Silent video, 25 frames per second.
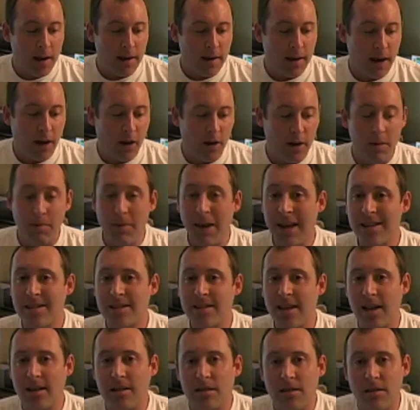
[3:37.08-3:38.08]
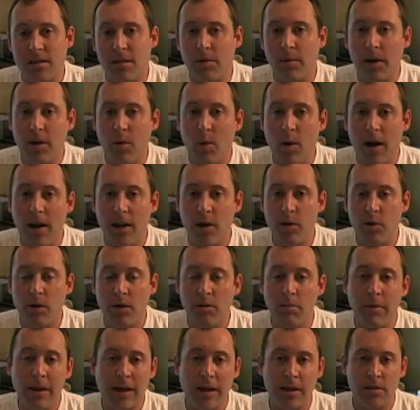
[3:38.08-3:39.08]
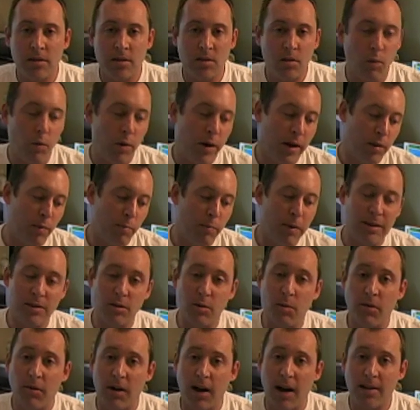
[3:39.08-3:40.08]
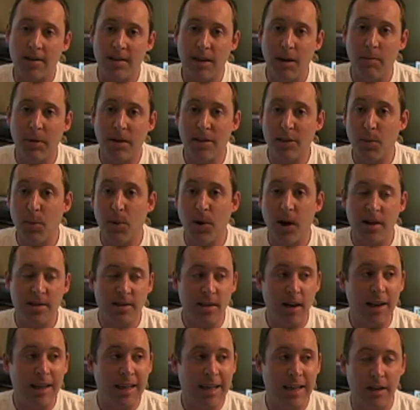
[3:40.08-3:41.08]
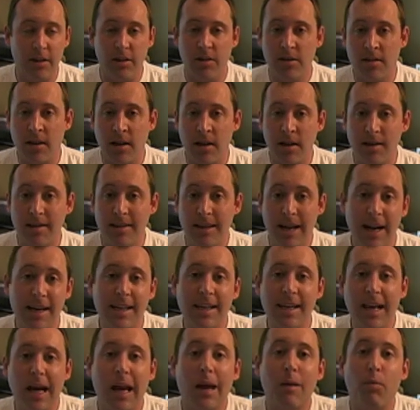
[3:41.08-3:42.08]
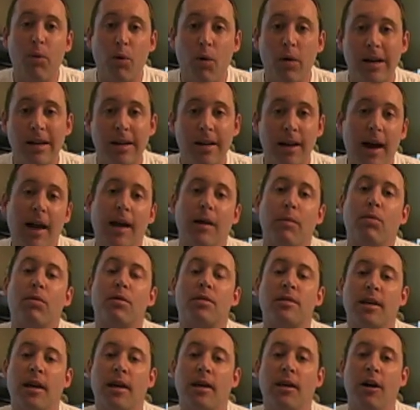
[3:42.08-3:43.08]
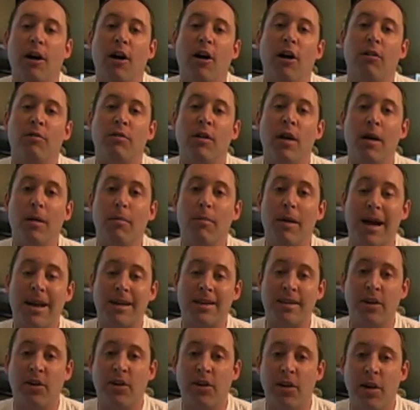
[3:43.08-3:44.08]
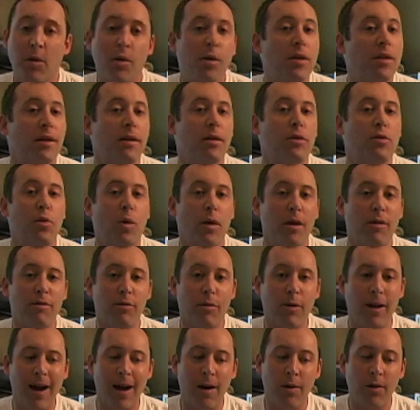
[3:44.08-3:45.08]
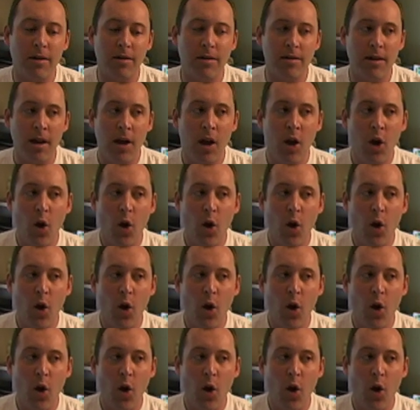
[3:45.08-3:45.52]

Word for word: Now, it makes sense to me why you would mix with benzoyl peroxide. Benzoyl peroxide kills 99.9% of bacteria within 24 hours.